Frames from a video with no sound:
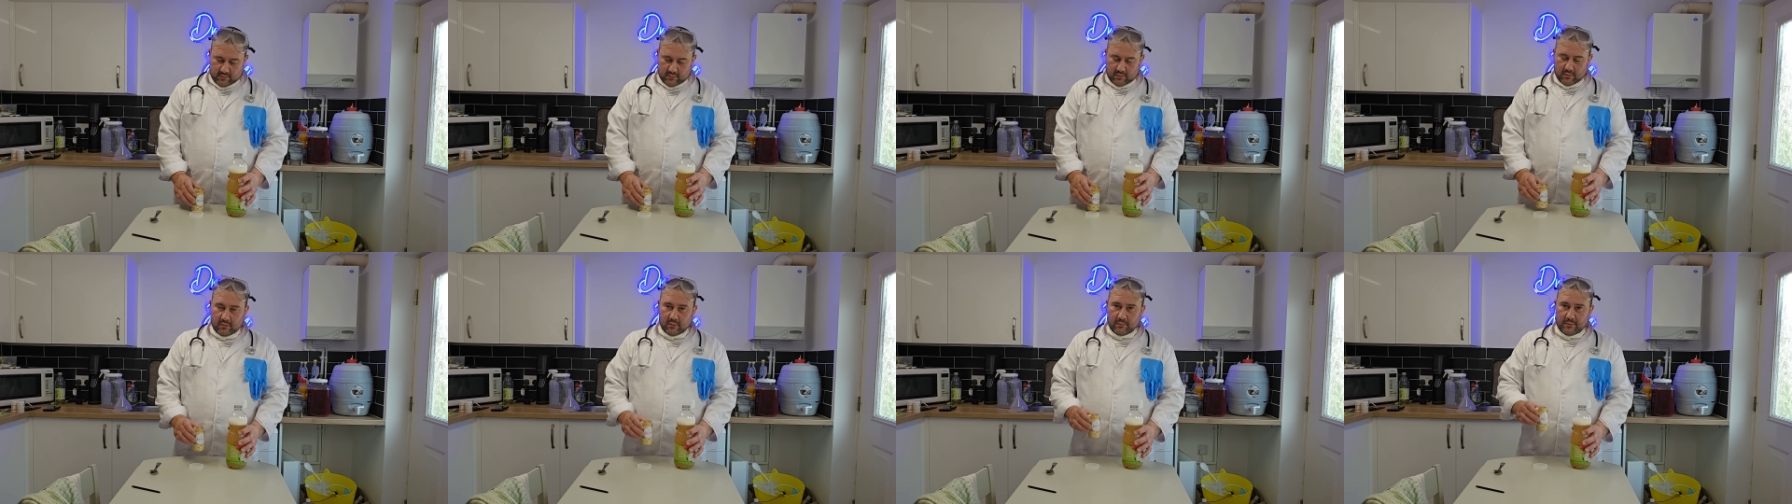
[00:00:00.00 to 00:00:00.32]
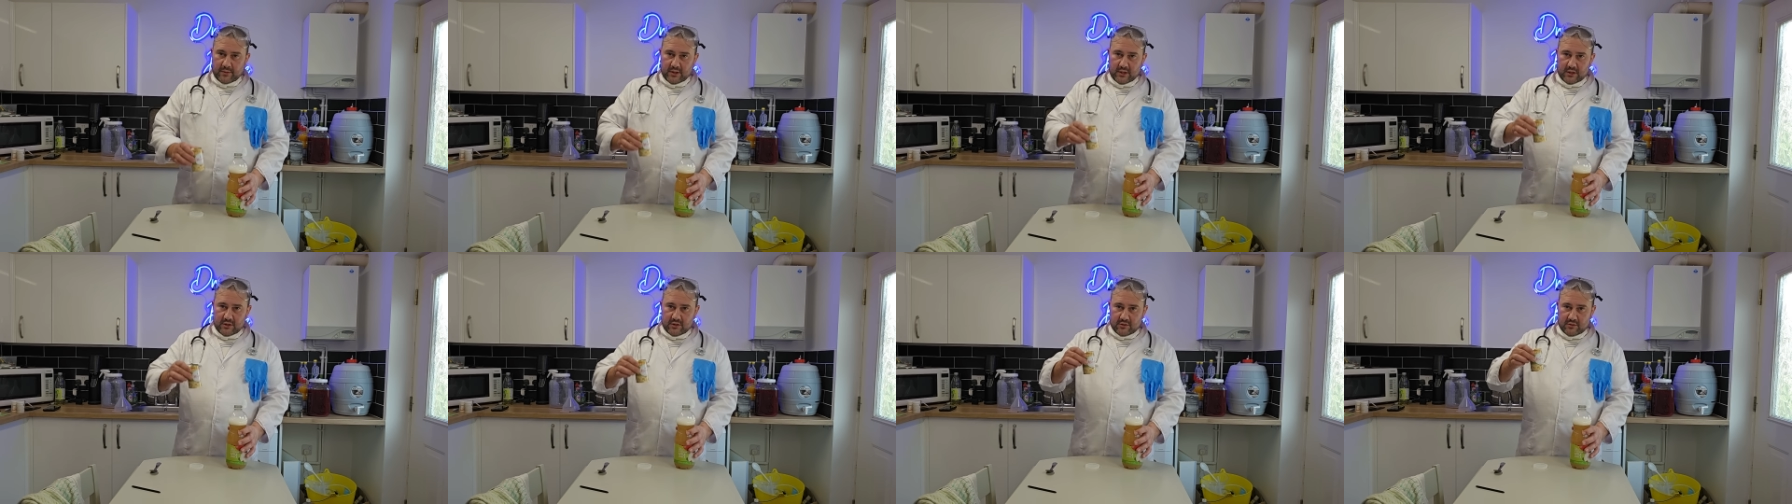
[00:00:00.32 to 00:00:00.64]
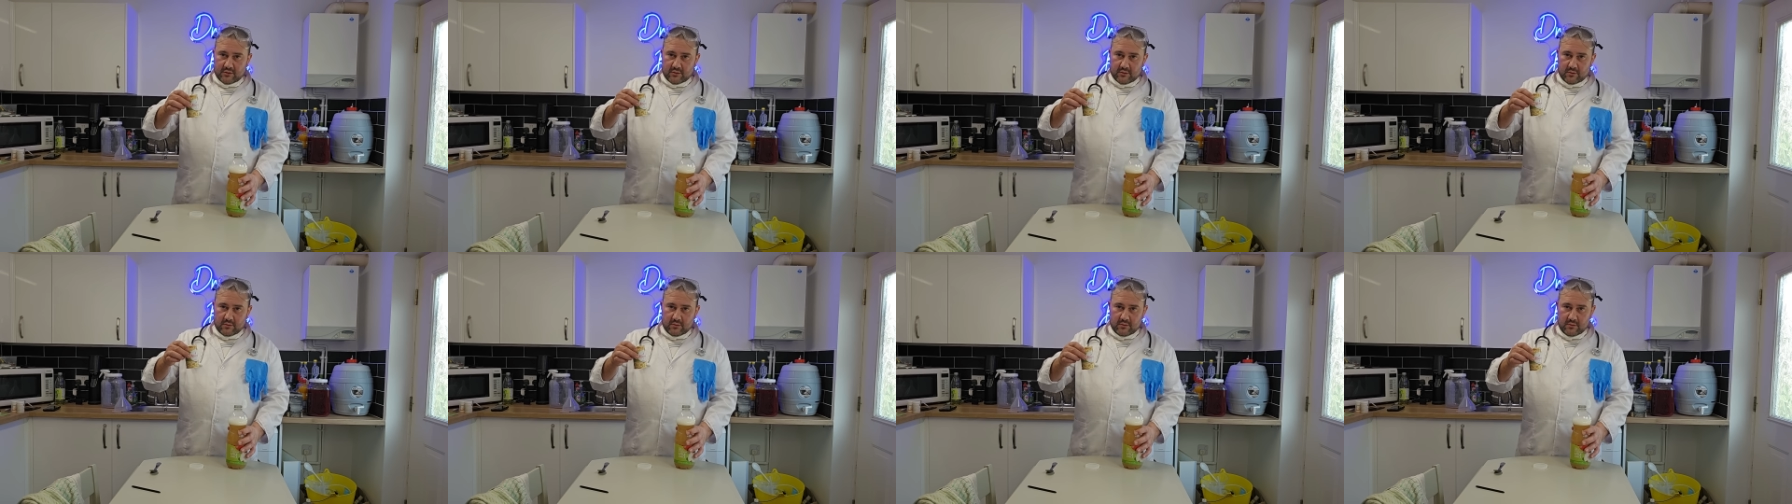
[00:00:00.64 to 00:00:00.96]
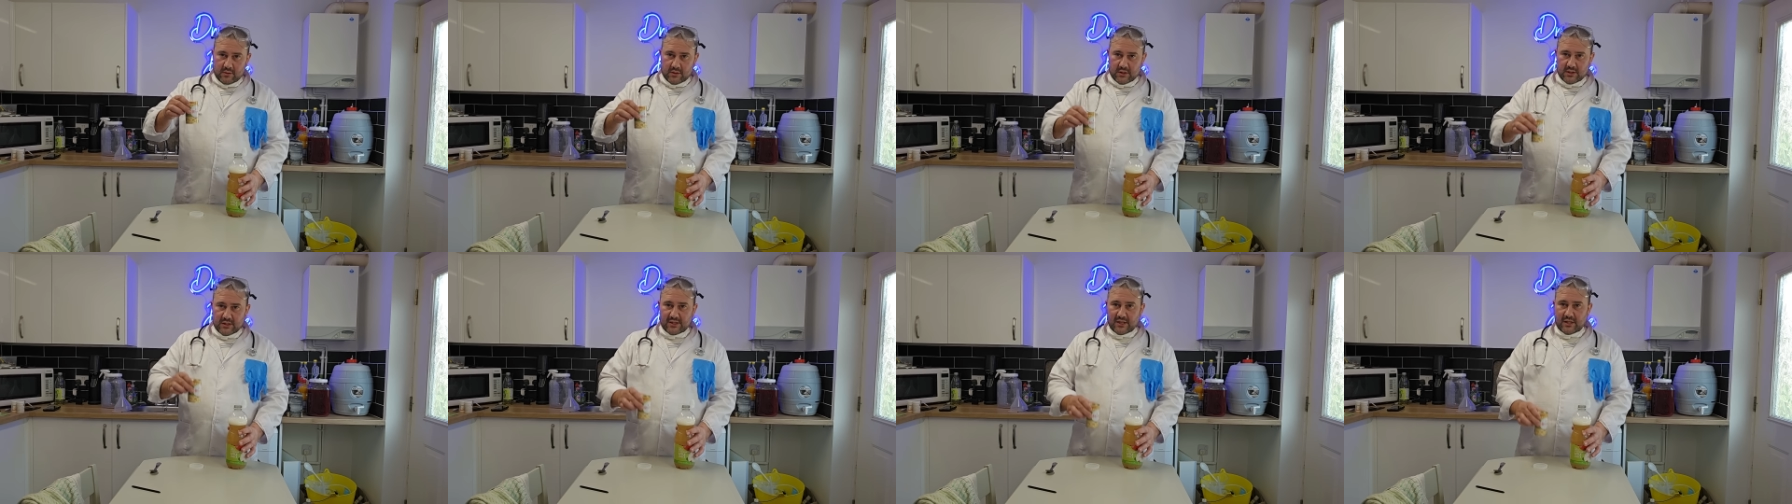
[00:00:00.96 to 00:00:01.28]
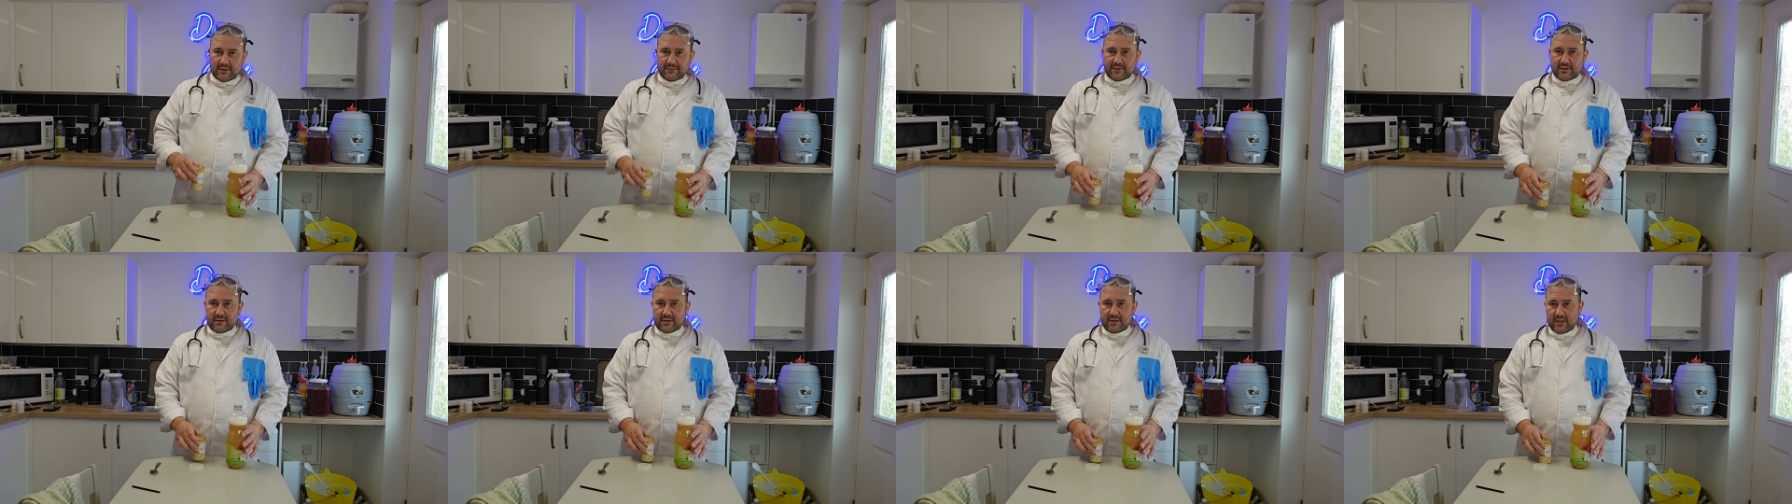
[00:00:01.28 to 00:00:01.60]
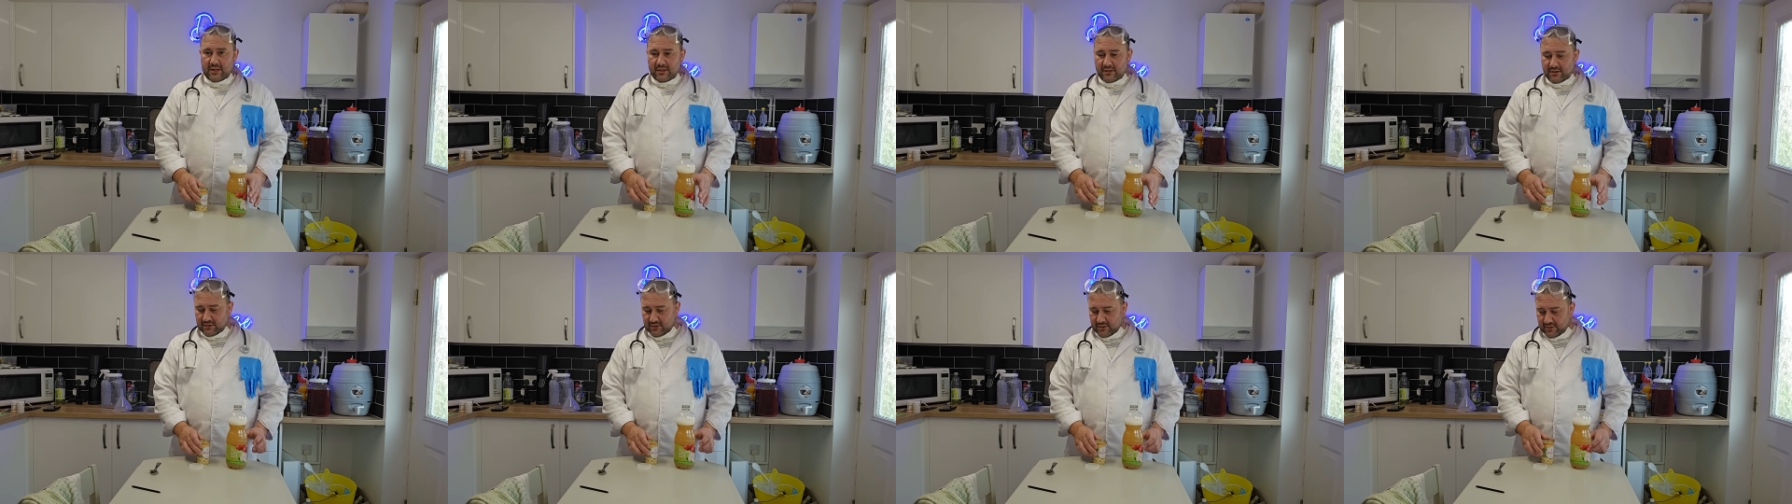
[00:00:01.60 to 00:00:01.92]
all we need to do is add the
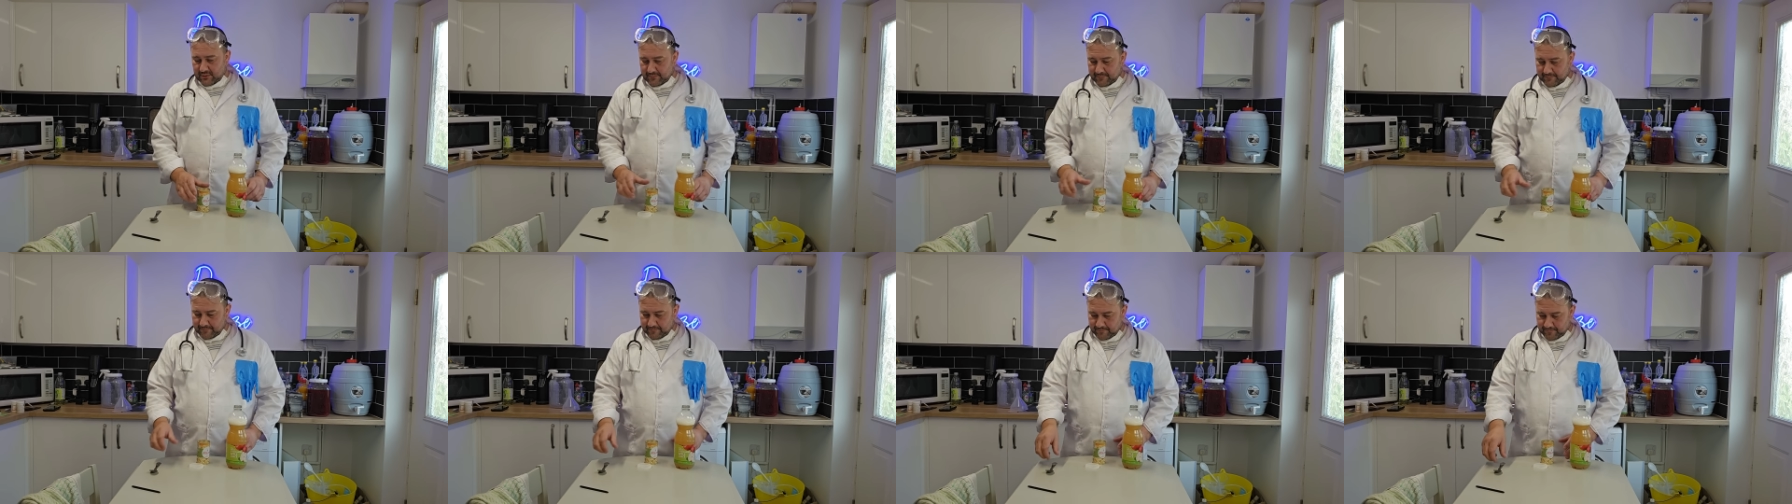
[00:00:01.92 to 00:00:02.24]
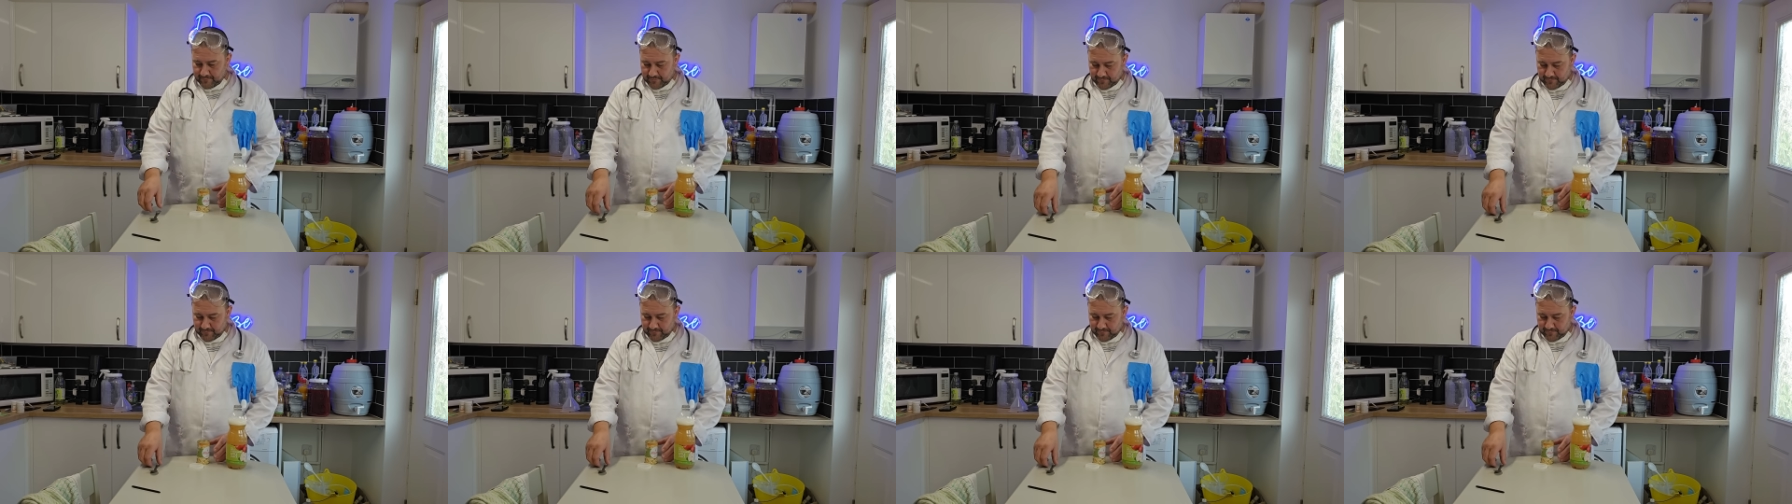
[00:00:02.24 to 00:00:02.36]
yeast.